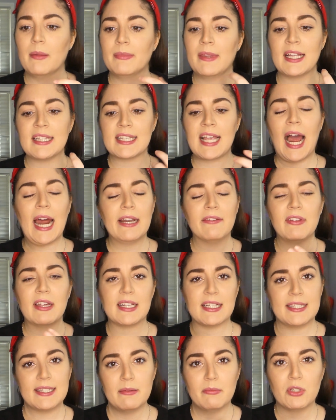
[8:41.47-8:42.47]
That's kind of
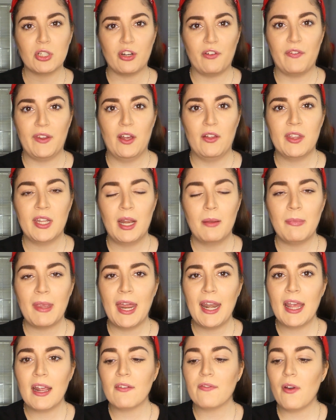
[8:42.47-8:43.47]
like a similar feel that I'm
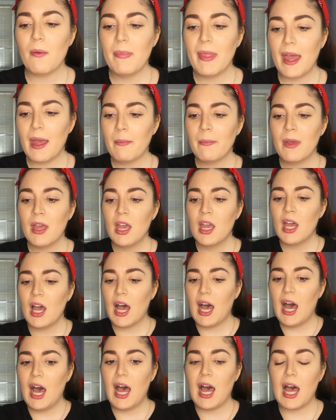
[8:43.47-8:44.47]
getting from them.
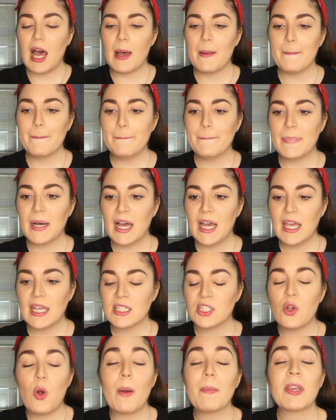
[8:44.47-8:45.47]

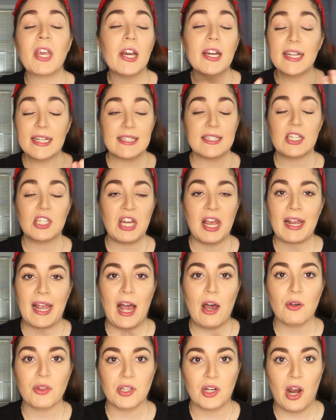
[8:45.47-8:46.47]
So I'm curious to check
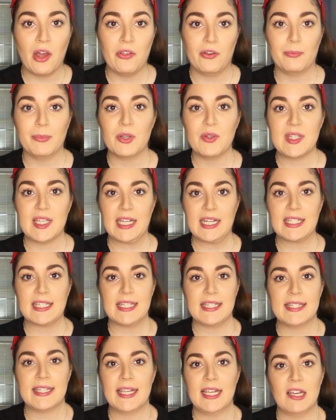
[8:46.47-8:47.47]
out their other music
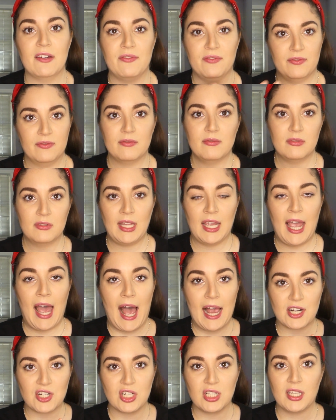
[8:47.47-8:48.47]
to see if they
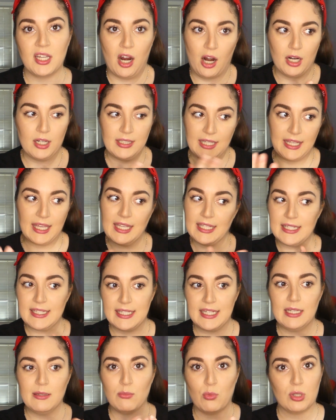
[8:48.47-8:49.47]
actually are like
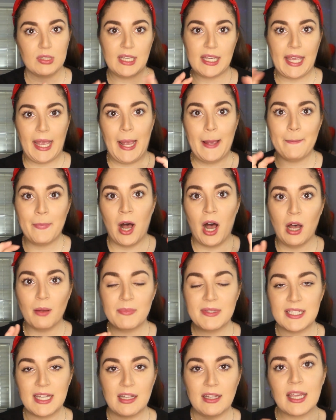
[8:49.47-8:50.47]
indeed more like
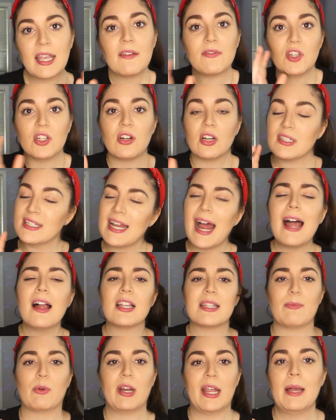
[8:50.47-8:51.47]
hip-hop style, like if their style
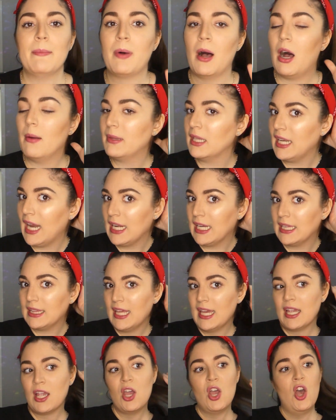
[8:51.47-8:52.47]
is more hip-hop than
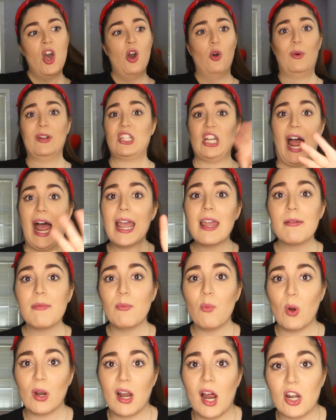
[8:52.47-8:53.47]
anything, which I
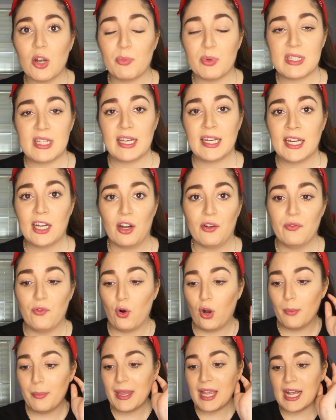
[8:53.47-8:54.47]
am 100% here
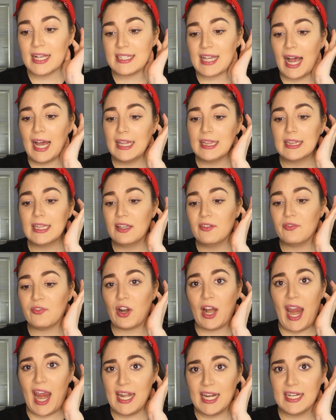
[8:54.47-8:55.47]
for, because I live
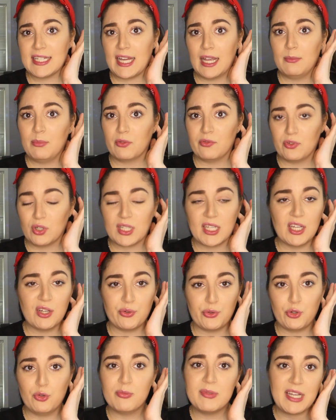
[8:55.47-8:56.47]
for any type of rookie
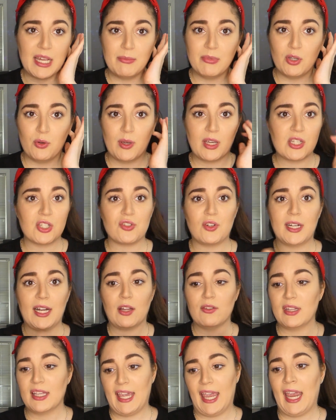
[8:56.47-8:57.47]
group debuting straight
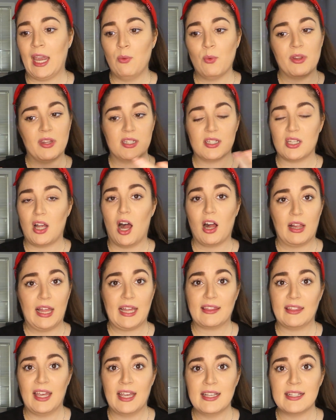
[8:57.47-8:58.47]
out the gate with a song
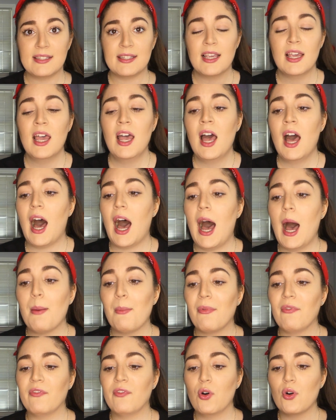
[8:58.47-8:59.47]
like this.
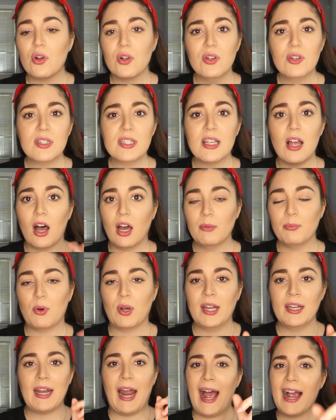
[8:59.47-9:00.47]
Vocals on point.